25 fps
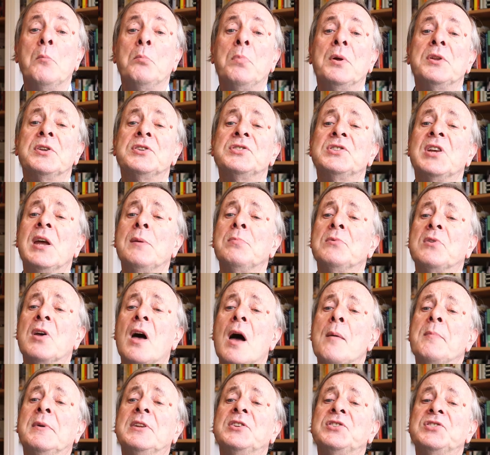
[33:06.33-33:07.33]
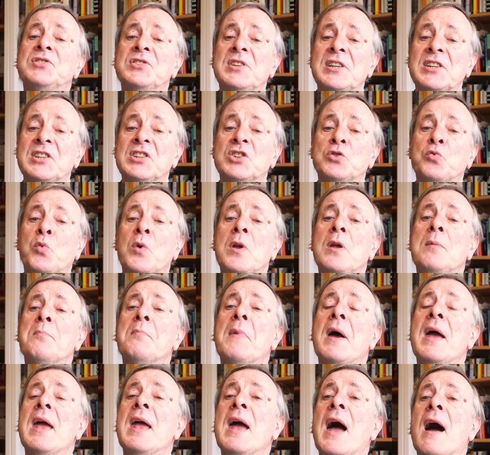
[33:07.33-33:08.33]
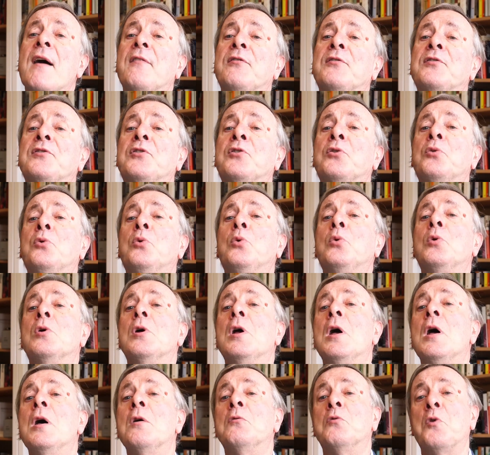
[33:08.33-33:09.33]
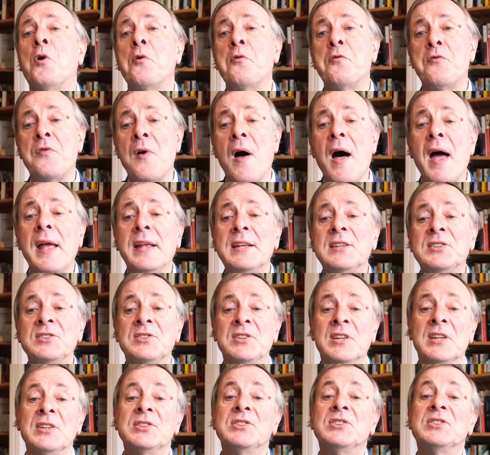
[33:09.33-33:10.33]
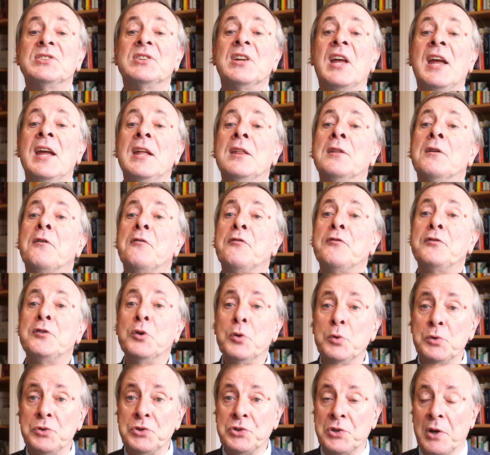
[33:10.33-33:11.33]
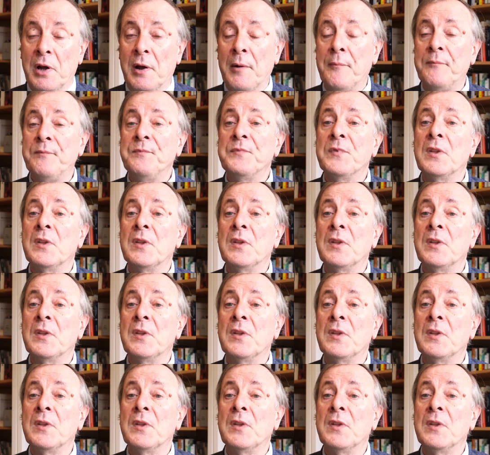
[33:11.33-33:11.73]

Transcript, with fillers: but at the same time insists we may have to revise this in the future